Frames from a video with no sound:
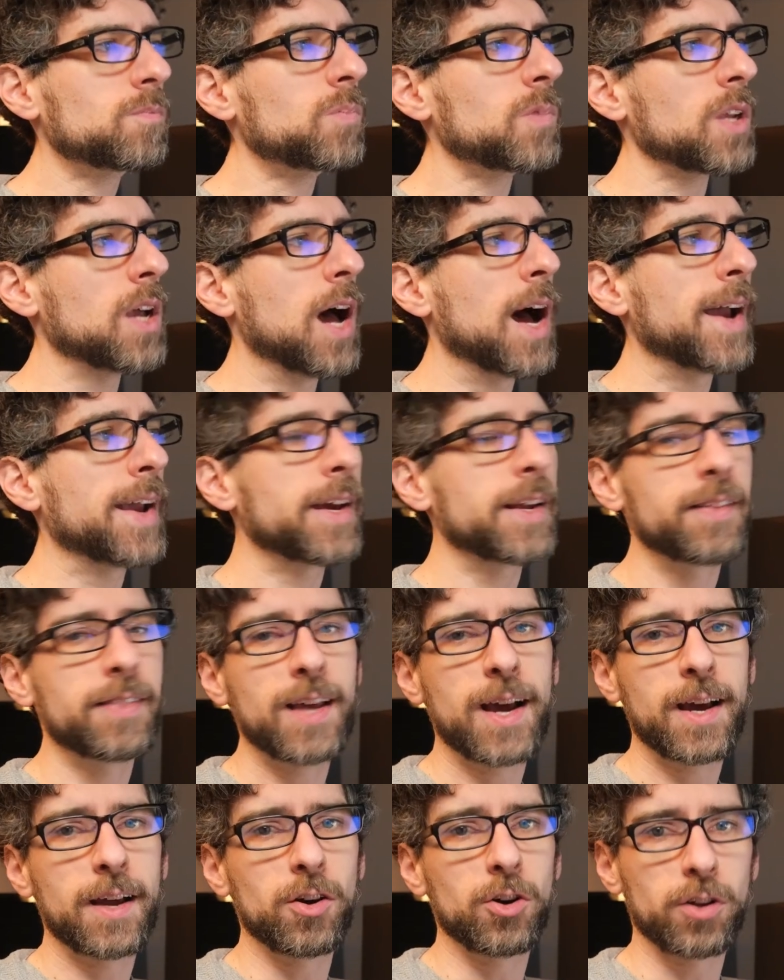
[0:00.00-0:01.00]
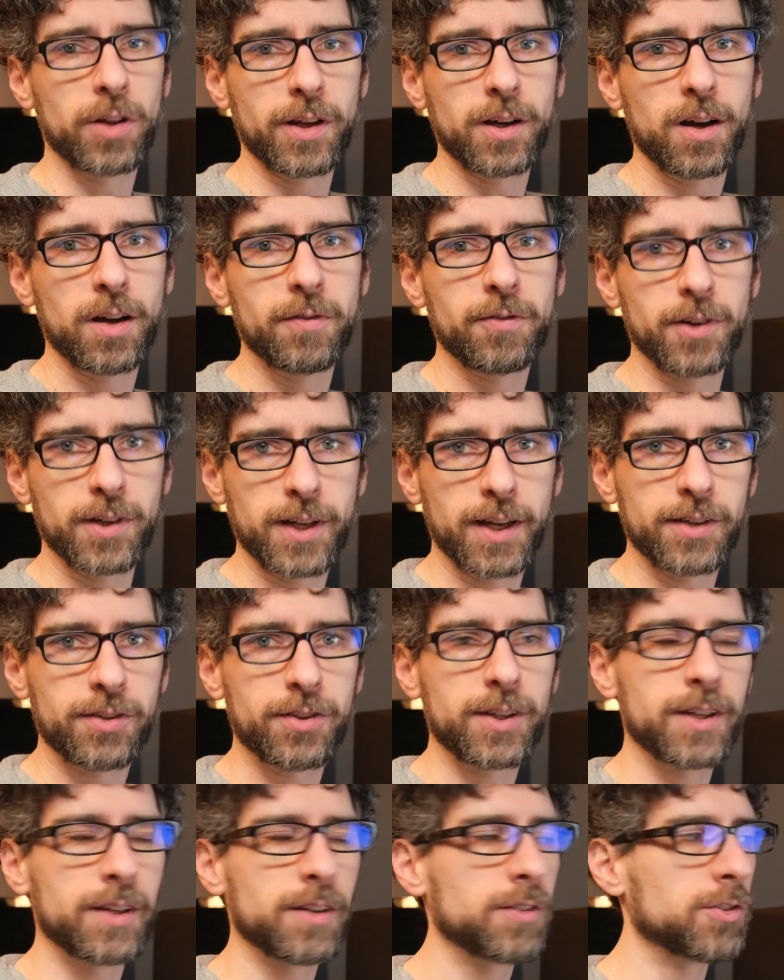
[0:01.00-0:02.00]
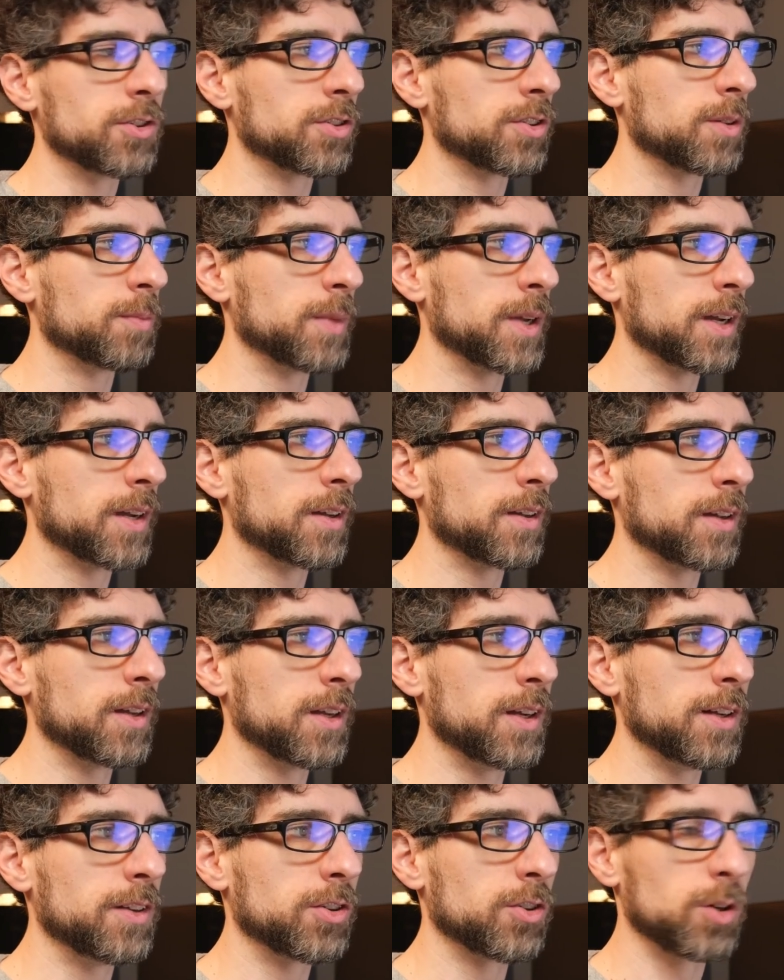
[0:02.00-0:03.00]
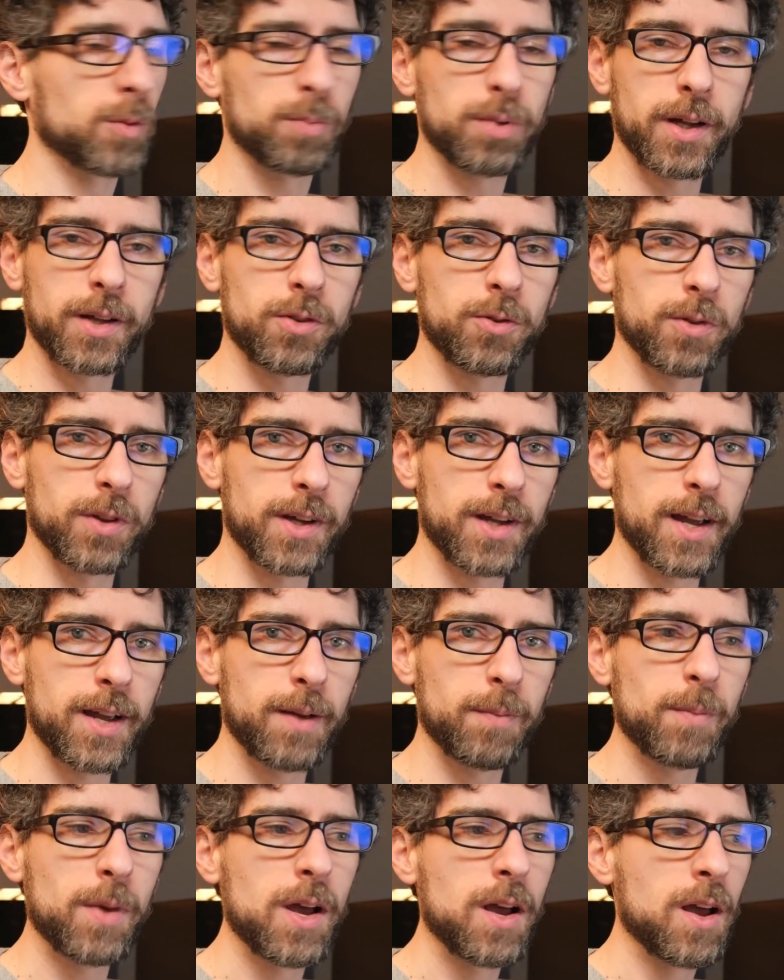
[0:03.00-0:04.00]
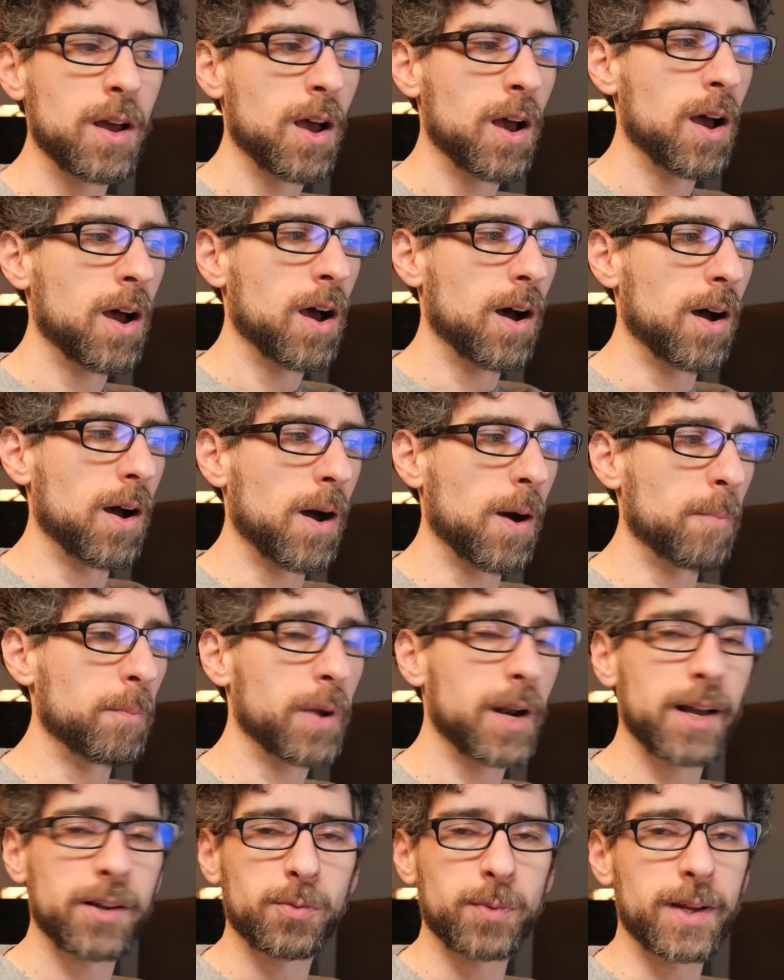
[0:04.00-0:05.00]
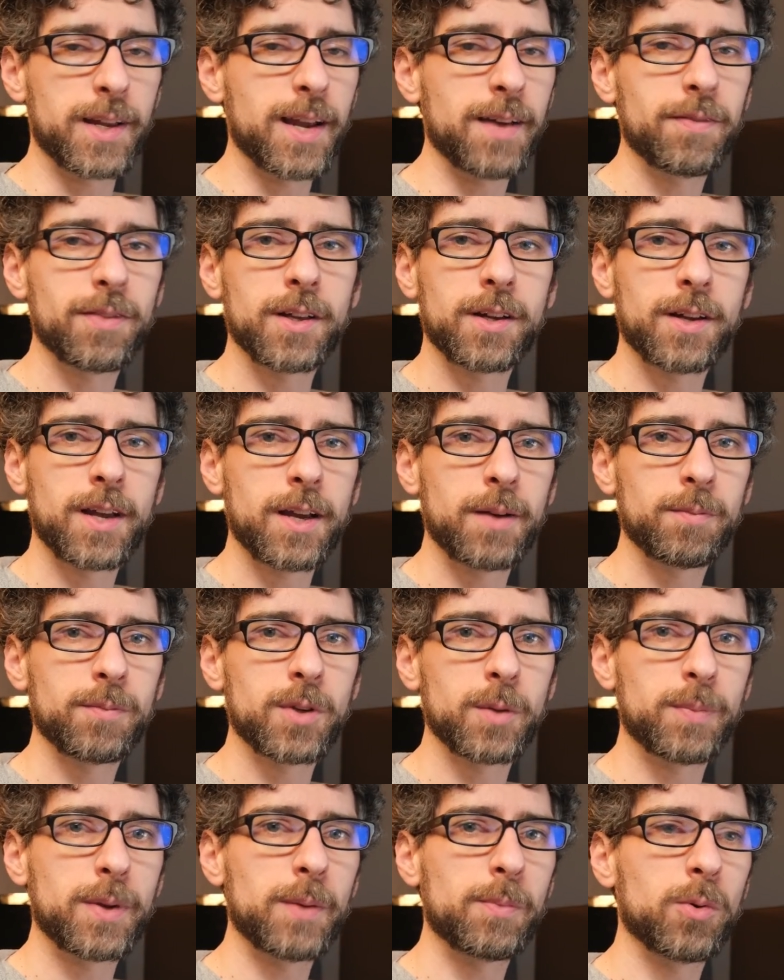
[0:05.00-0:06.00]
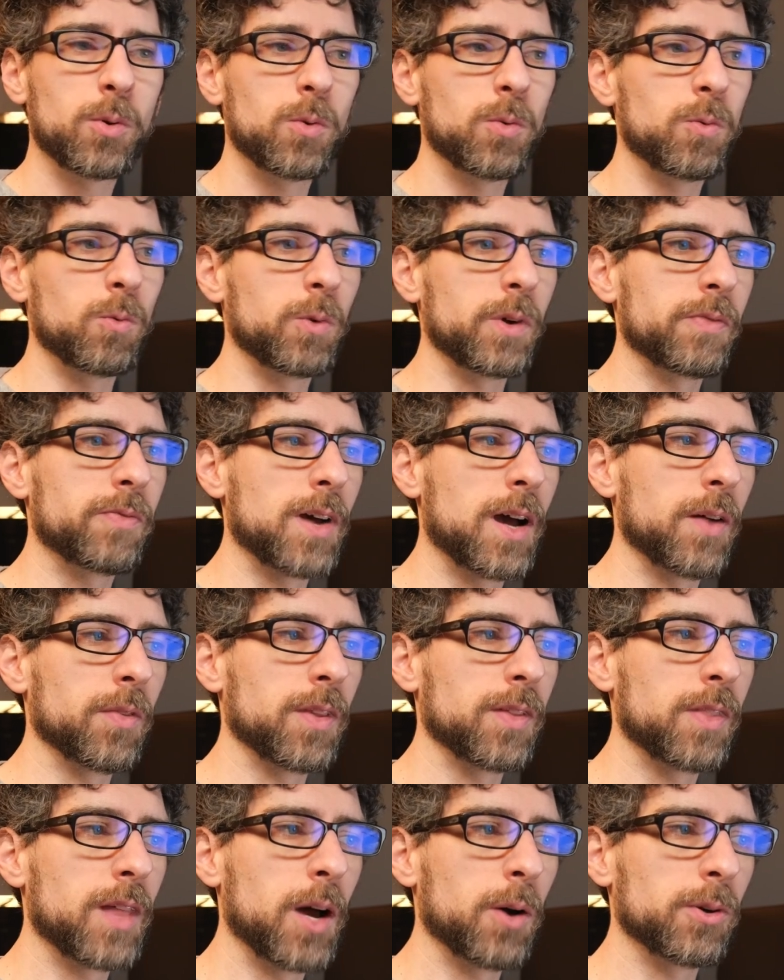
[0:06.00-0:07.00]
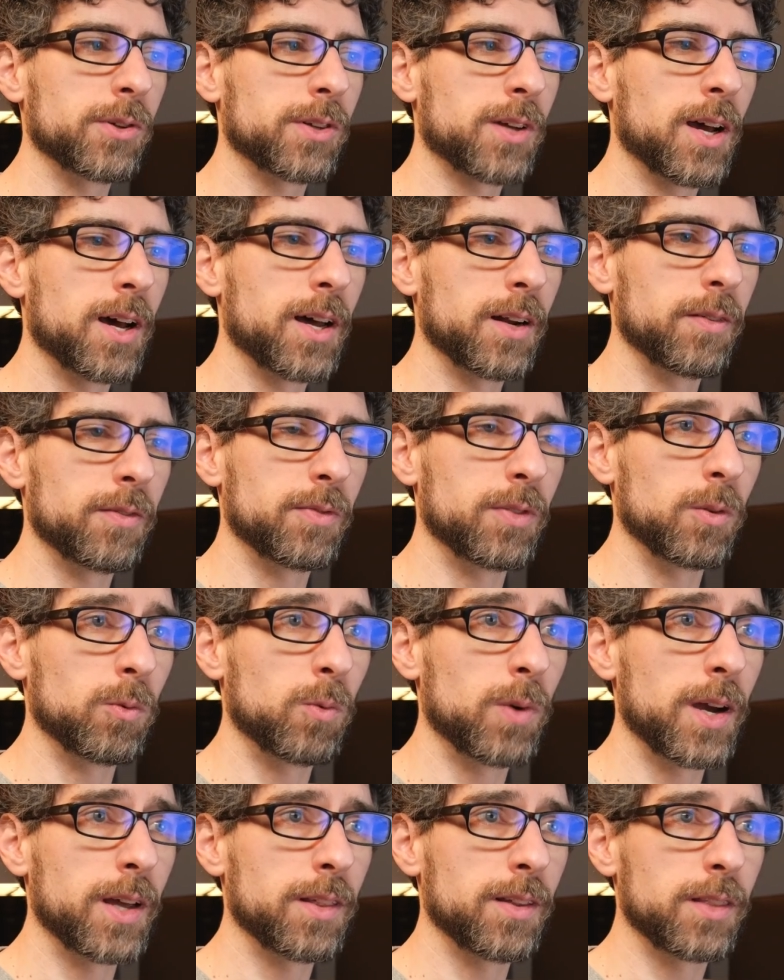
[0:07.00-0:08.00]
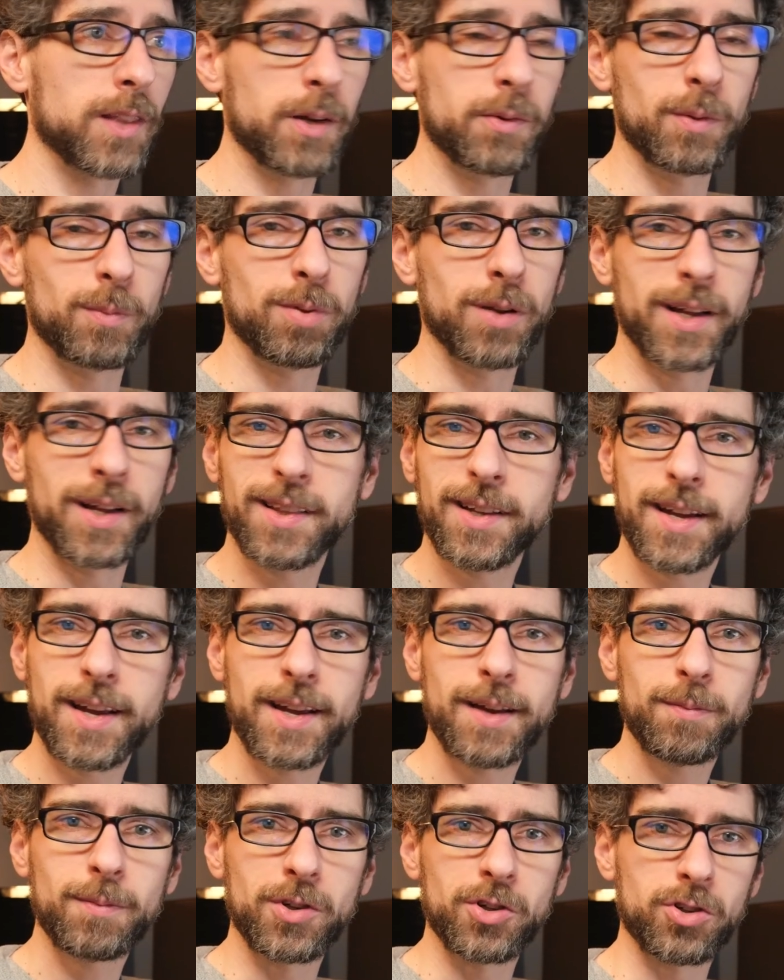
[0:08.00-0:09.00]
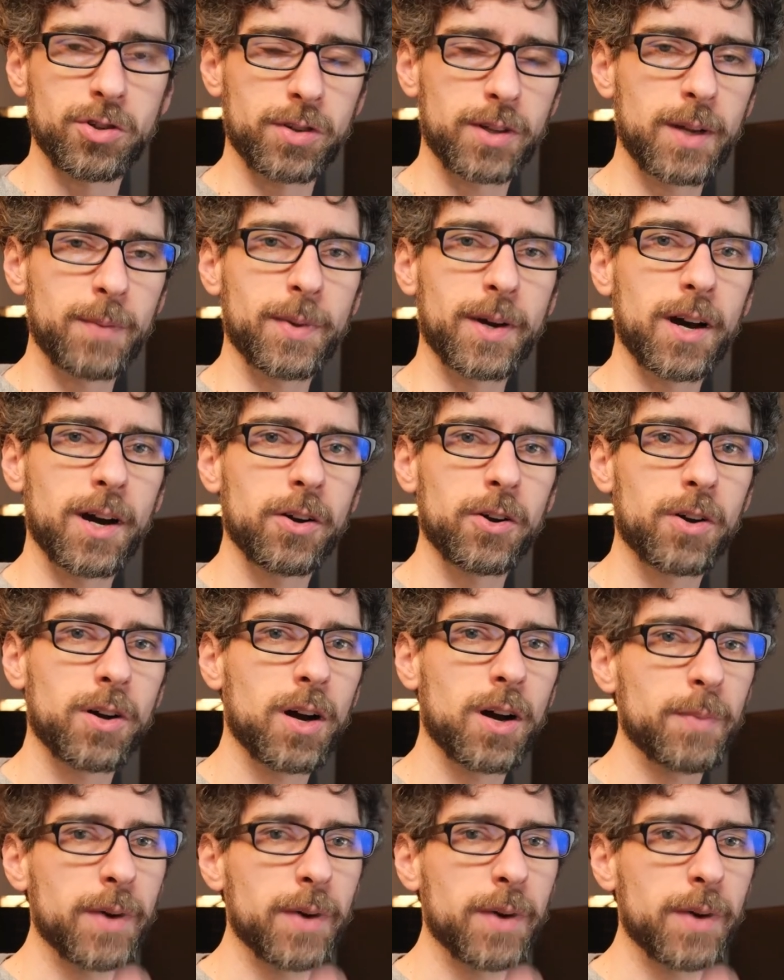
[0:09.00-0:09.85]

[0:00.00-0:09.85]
I added that early on for testing, just to make it easier to play through the game. But as we gave the game to people, we found that was kind of the way that they would play the game, is just keeping auto combat